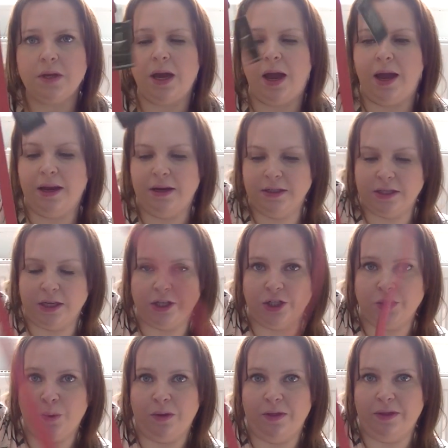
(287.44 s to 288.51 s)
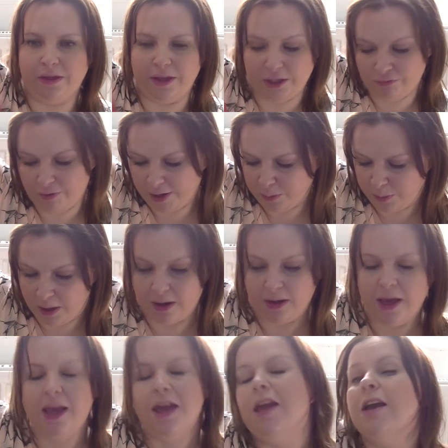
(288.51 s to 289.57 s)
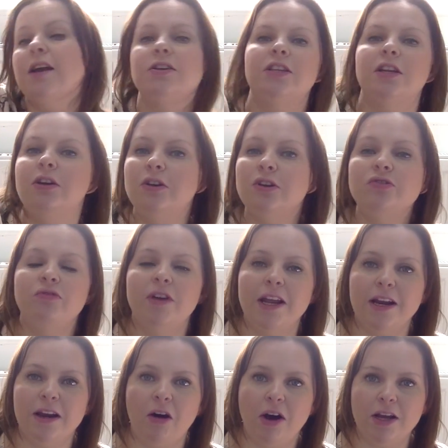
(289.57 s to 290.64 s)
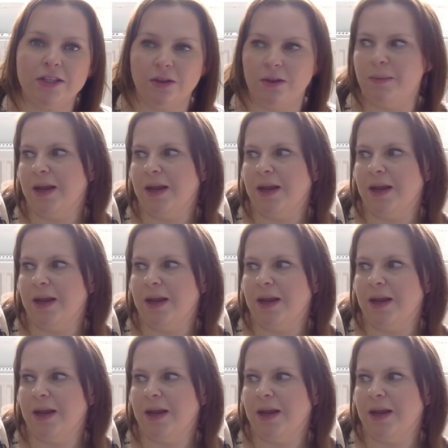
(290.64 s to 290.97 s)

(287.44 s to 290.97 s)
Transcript: And I just want this red one because it looked really nice on the